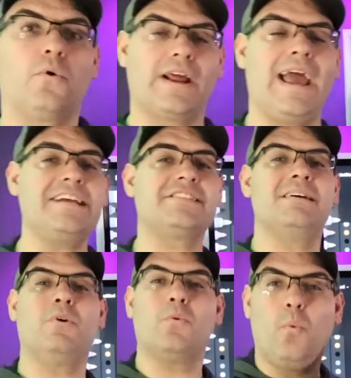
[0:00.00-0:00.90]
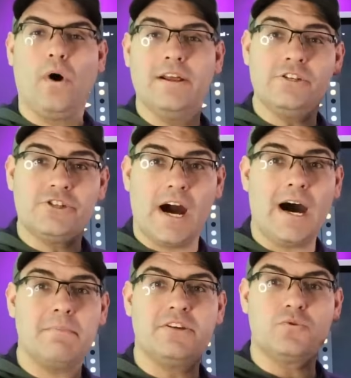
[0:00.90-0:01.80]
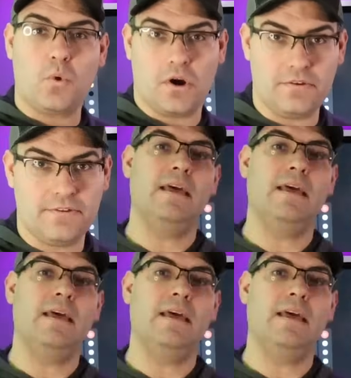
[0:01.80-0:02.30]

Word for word: We're gonna ask them what one job is worth.